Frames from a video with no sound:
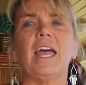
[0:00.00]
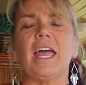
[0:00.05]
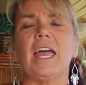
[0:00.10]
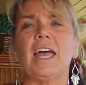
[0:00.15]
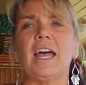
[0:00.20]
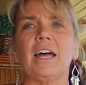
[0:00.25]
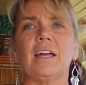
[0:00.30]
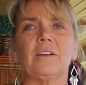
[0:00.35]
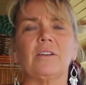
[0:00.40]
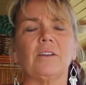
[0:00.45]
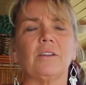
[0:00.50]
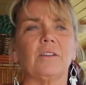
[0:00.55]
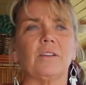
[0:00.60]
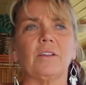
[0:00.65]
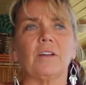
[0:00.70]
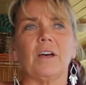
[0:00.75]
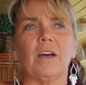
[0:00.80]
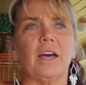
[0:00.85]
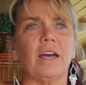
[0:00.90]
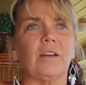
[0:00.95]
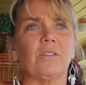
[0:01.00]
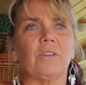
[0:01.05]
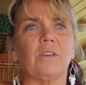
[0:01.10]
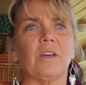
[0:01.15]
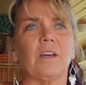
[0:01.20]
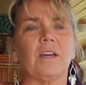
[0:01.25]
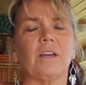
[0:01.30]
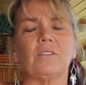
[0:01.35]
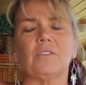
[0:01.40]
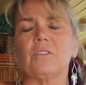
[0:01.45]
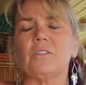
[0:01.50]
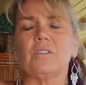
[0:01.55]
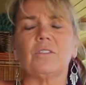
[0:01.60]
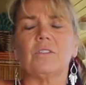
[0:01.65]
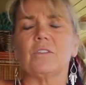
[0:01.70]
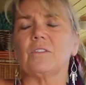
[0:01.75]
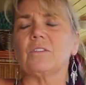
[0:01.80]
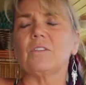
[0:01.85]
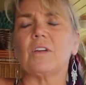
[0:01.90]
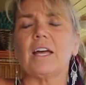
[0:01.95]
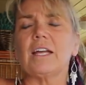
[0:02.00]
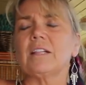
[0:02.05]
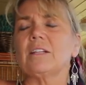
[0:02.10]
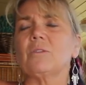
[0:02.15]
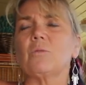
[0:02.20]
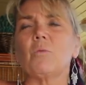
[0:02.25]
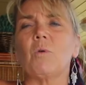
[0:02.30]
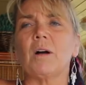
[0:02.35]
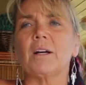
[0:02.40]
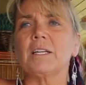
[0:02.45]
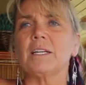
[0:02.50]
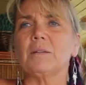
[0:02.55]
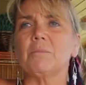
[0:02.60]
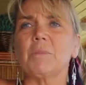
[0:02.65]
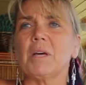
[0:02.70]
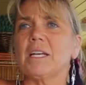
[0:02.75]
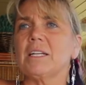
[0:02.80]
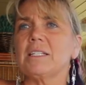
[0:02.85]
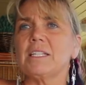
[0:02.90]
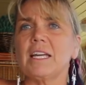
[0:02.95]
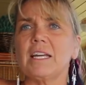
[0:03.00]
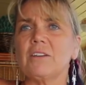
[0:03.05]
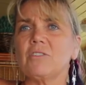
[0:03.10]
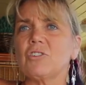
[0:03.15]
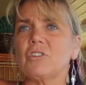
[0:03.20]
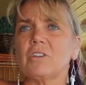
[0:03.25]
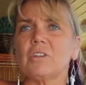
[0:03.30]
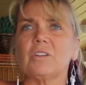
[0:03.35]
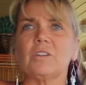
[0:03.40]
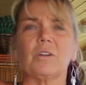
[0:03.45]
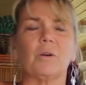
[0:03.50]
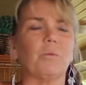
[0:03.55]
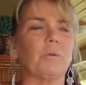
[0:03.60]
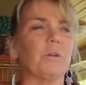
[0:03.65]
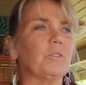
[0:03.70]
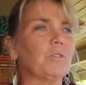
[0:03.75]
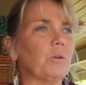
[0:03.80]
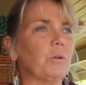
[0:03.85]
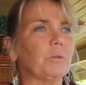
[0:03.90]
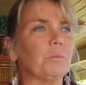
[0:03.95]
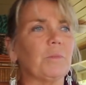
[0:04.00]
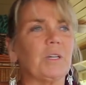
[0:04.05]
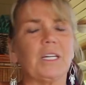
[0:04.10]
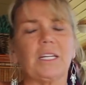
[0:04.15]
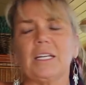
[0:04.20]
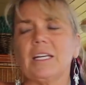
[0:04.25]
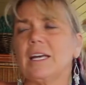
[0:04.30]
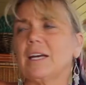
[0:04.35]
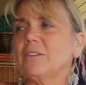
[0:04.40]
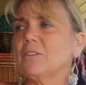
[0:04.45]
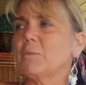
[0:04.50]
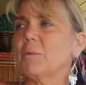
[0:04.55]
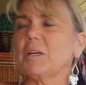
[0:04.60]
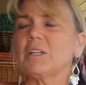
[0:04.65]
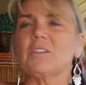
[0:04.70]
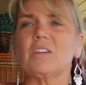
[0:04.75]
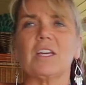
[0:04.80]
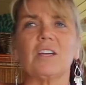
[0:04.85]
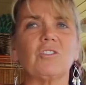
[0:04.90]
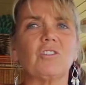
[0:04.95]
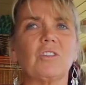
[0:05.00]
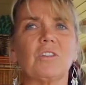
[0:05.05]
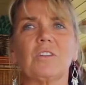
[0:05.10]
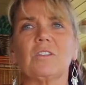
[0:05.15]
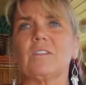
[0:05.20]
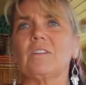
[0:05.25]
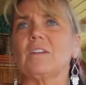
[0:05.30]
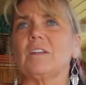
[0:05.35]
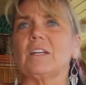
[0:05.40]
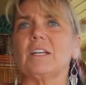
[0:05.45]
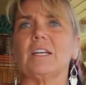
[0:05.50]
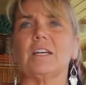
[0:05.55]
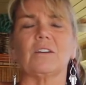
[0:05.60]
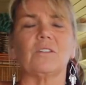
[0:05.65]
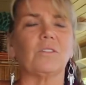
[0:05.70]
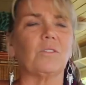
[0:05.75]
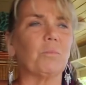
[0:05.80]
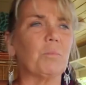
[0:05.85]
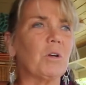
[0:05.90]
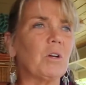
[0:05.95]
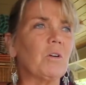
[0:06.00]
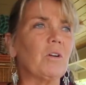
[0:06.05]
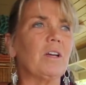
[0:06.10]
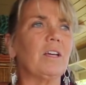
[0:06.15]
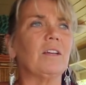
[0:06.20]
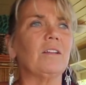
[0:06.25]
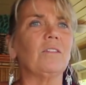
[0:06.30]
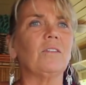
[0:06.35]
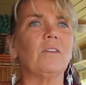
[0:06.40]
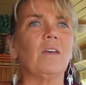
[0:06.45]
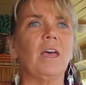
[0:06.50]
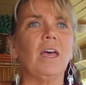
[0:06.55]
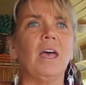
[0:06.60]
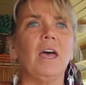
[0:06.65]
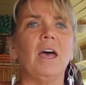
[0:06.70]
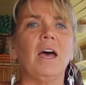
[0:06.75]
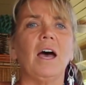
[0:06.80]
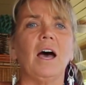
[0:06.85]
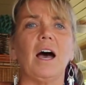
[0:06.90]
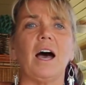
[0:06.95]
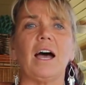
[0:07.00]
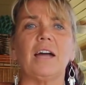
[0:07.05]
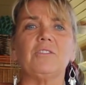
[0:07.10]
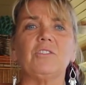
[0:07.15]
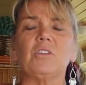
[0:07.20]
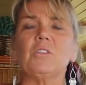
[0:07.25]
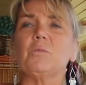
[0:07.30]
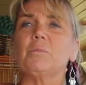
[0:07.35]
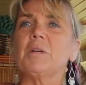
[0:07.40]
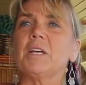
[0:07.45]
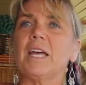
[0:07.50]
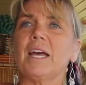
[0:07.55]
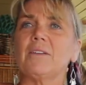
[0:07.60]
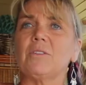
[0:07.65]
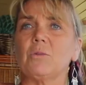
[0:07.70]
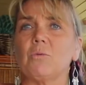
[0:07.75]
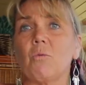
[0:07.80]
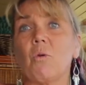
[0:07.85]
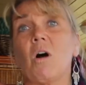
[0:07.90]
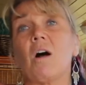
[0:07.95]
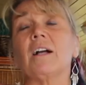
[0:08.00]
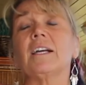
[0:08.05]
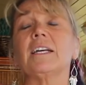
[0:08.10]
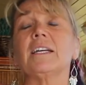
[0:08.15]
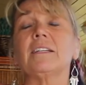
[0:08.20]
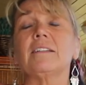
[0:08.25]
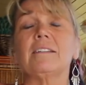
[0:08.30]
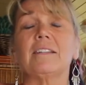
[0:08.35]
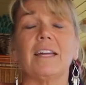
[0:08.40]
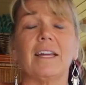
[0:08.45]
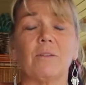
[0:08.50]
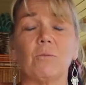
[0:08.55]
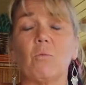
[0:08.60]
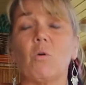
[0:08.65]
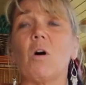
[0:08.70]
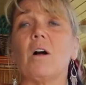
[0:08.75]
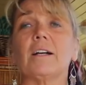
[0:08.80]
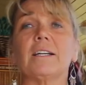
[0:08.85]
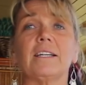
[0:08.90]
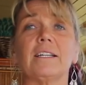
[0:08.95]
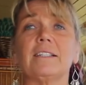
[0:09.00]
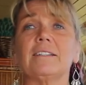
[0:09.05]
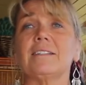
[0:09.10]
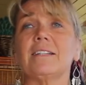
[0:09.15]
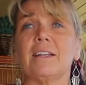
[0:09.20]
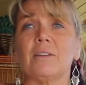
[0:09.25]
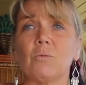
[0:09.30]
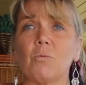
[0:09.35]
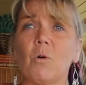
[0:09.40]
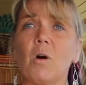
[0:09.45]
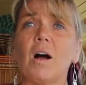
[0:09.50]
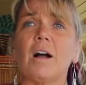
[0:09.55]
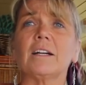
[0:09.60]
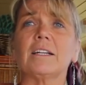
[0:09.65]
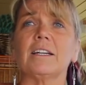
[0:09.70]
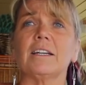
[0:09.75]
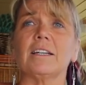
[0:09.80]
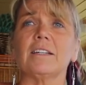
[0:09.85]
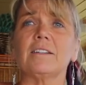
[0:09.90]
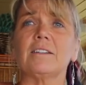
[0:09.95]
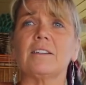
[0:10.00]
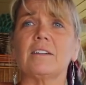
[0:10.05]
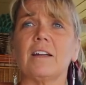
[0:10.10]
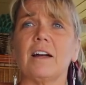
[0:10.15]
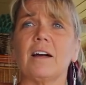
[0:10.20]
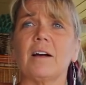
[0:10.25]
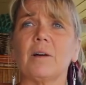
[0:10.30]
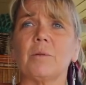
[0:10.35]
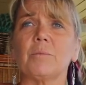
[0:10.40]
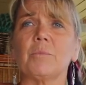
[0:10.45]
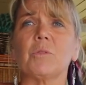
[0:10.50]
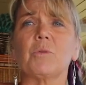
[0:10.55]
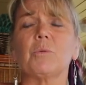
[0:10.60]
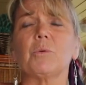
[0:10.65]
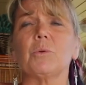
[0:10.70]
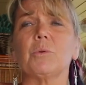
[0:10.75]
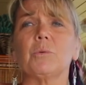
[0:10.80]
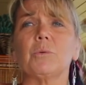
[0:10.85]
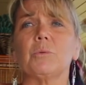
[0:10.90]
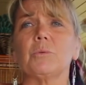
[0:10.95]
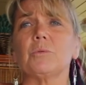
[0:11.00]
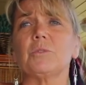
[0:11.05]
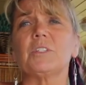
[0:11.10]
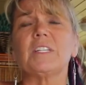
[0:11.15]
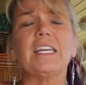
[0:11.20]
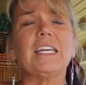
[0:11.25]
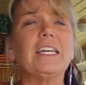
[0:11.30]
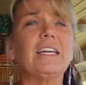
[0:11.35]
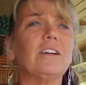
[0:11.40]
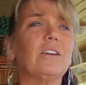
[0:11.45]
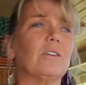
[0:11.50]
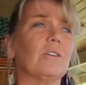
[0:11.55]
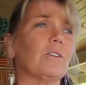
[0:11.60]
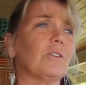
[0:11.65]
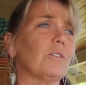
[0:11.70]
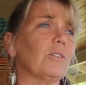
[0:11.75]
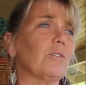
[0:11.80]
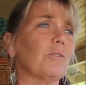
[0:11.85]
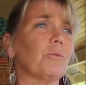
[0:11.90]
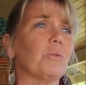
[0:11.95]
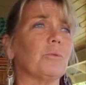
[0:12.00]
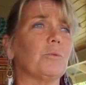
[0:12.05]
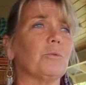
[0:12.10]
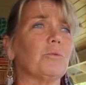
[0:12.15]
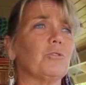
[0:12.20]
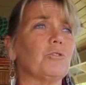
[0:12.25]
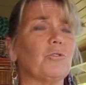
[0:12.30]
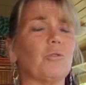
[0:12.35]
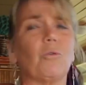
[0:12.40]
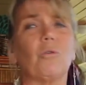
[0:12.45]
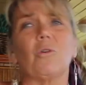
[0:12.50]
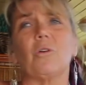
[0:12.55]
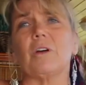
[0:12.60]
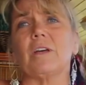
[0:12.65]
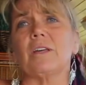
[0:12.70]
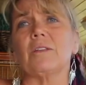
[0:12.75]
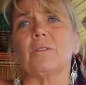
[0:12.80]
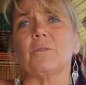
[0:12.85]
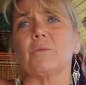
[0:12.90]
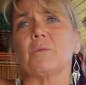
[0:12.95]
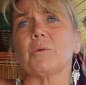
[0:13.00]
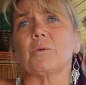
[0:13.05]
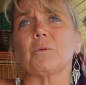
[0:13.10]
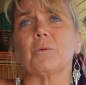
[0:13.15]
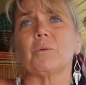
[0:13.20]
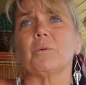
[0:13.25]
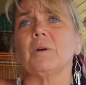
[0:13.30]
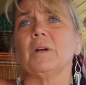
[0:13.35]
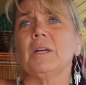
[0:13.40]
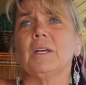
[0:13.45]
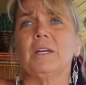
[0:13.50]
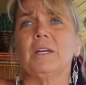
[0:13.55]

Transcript: and it, as just a silent walking meditation. No one told me any expectations, any experience. I just began to walk it and walk it and walk it through tears, through joy, through